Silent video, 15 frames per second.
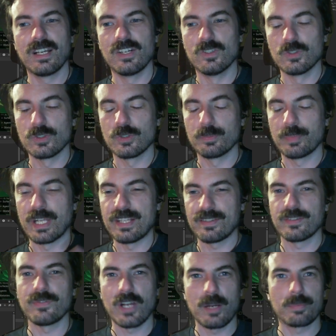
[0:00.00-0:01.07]
or base
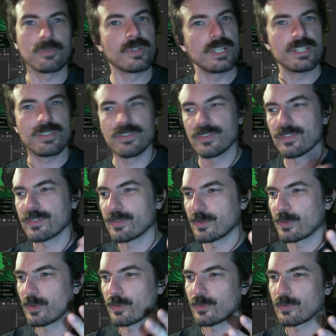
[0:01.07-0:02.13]
of operations
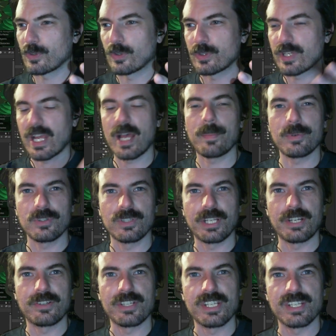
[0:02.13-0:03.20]
or capital
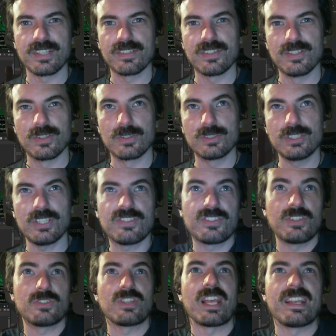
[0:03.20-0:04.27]
area, or just
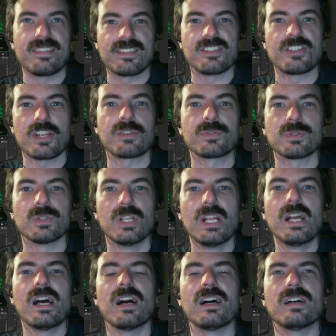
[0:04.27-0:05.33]
their lands in general,
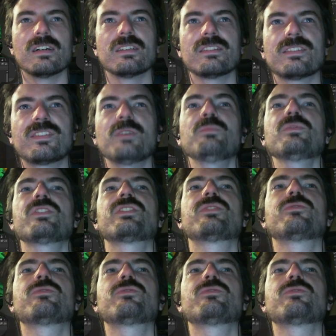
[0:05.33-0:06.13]
some